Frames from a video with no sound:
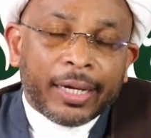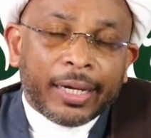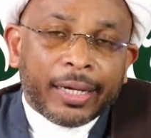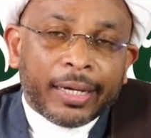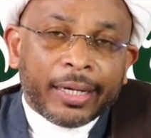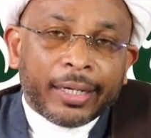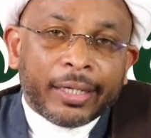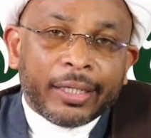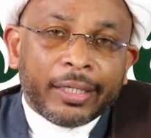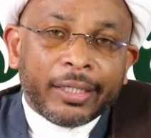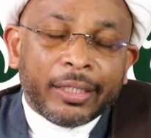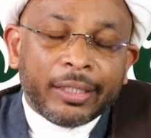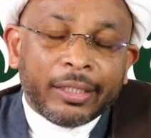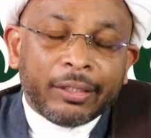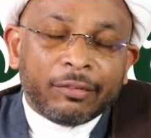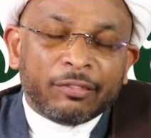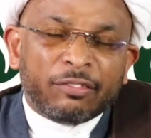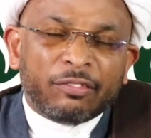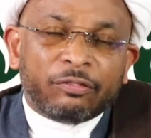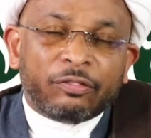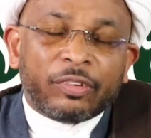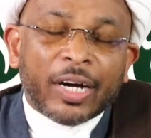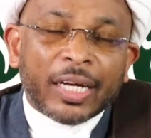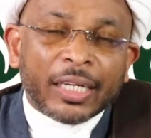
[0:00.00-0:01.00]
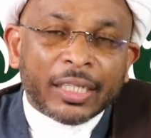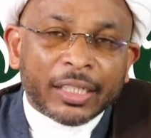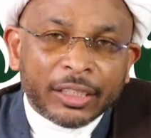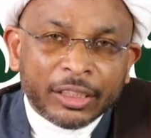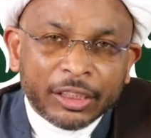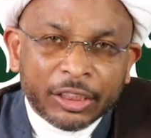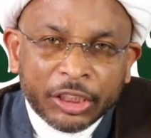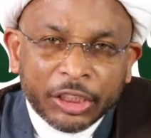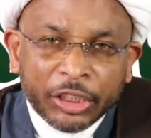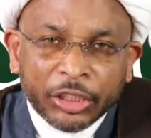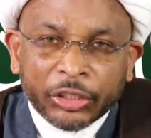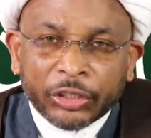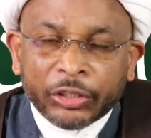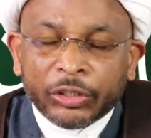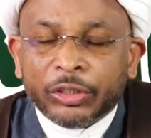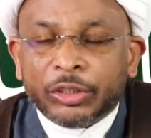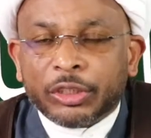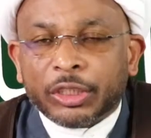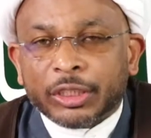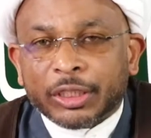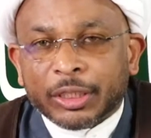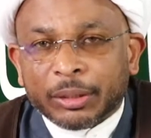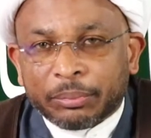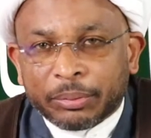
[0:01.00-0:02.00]
He volunteered
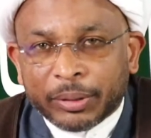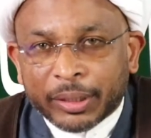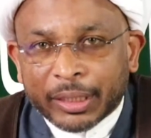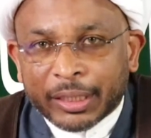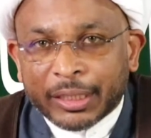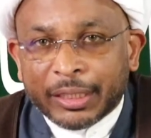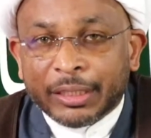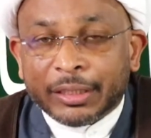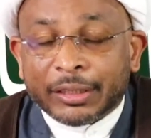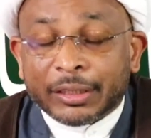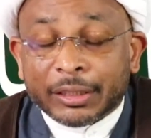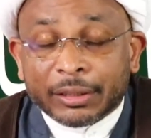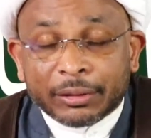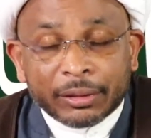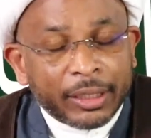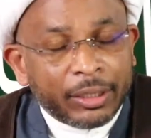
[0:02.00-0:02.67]
to the police.